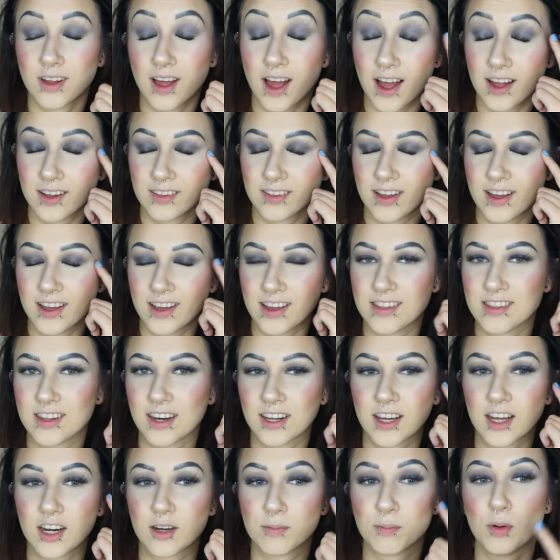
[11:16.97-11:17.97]
highlight, and then
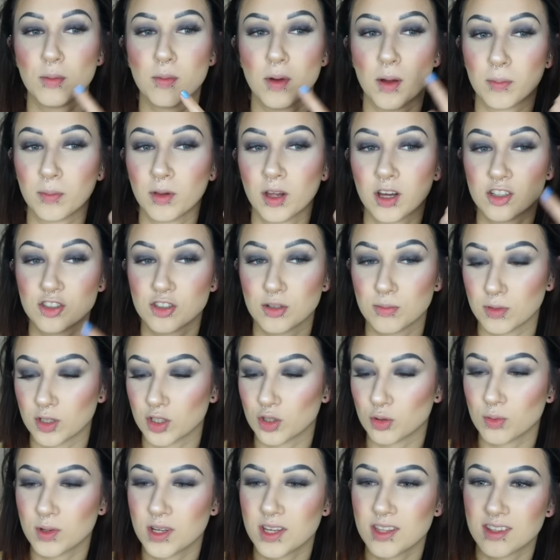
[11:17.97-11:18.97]
I gotta put my blush in
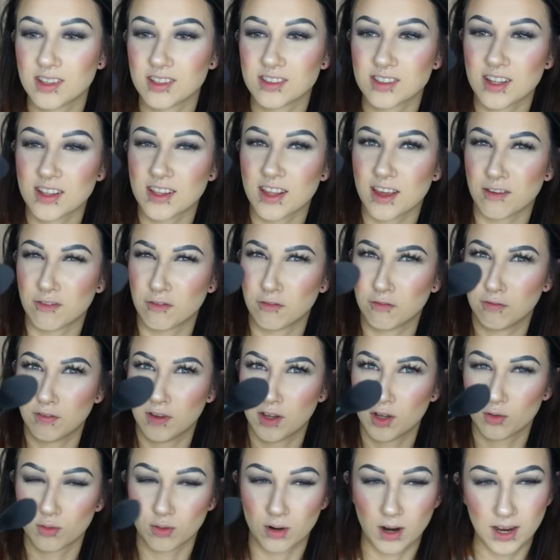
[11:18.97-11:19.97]
between, this can like
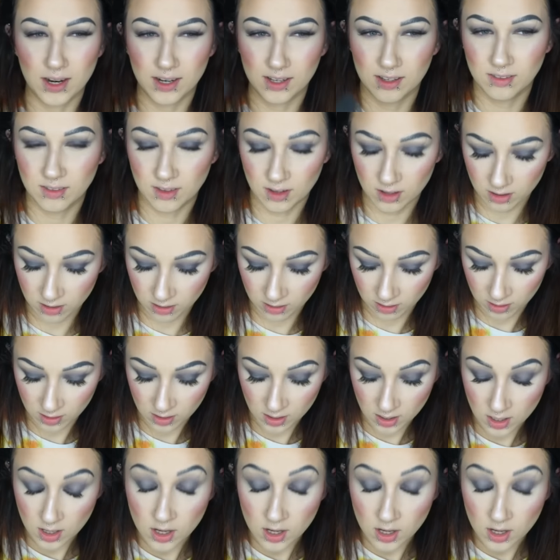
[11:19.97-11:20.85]
fit right in there.